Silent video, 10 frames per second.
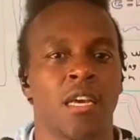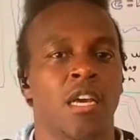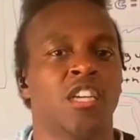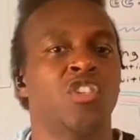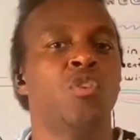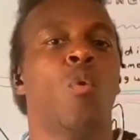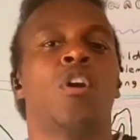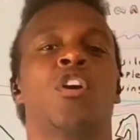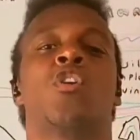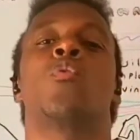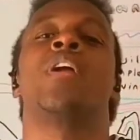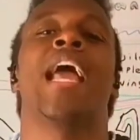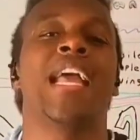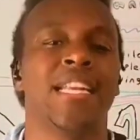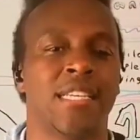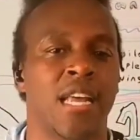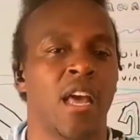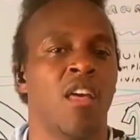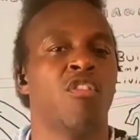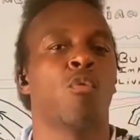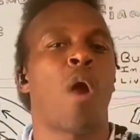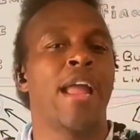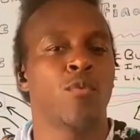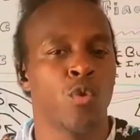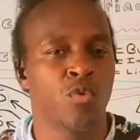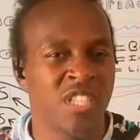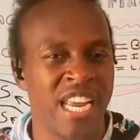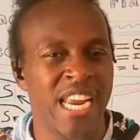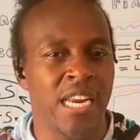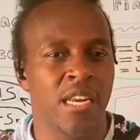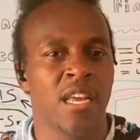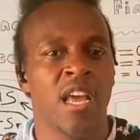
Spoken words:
because you want to create the right routine.